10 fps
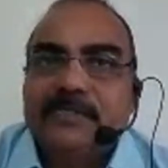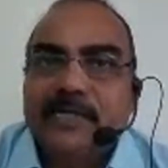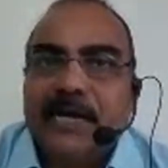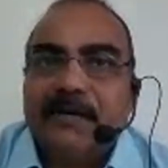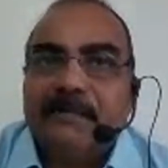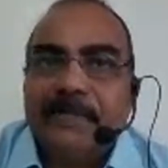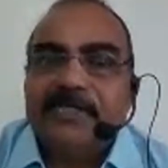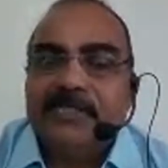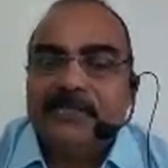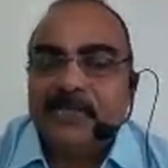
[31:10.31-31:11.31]
sharp
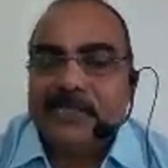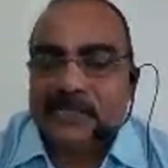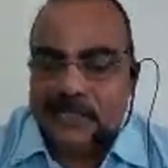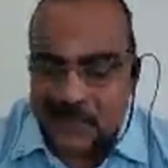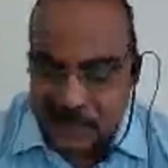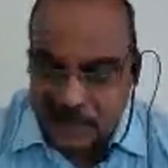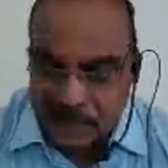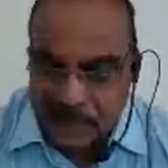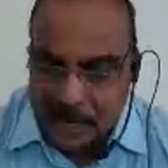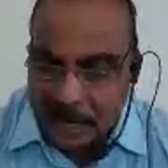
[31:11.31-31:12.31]
edges, etc.,
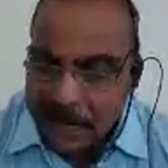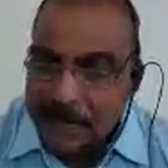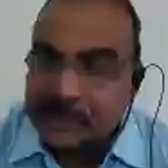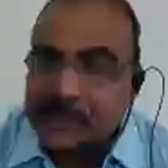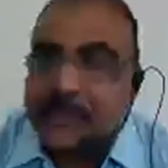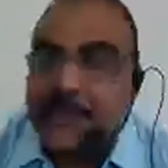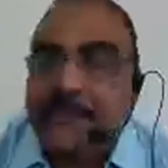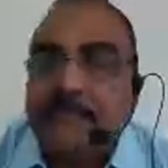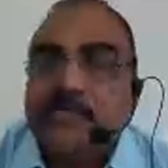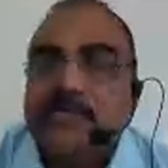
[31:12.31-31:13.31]
abrasion
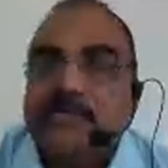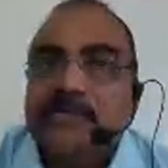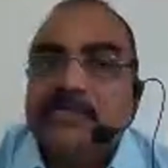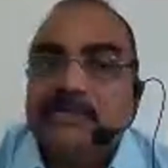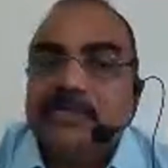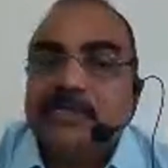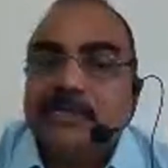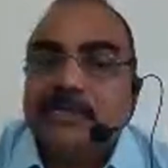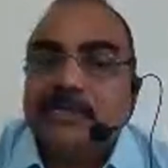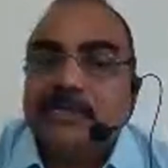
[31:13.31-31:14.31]
damage
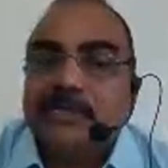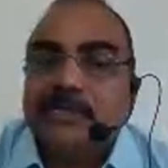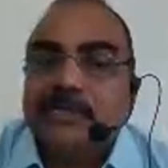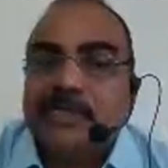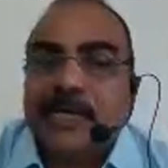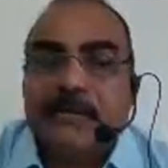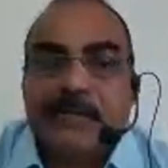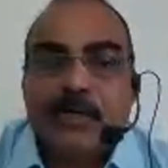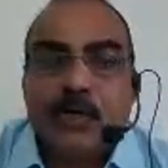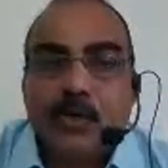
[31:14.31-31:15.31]
can be caused
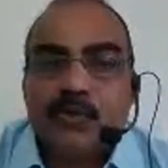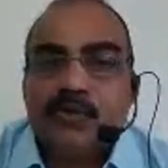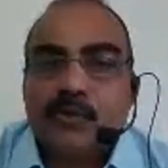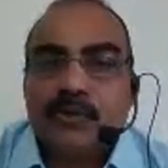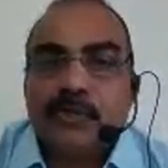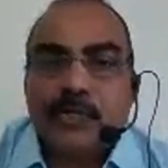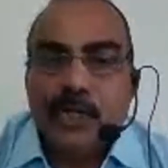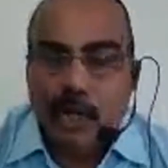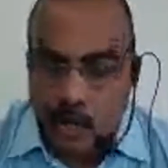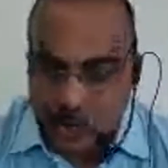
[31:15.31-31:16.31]
on the
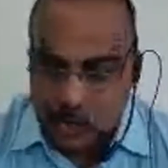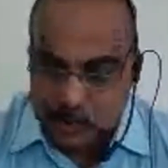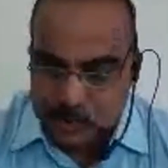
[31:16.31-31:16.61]
hoses.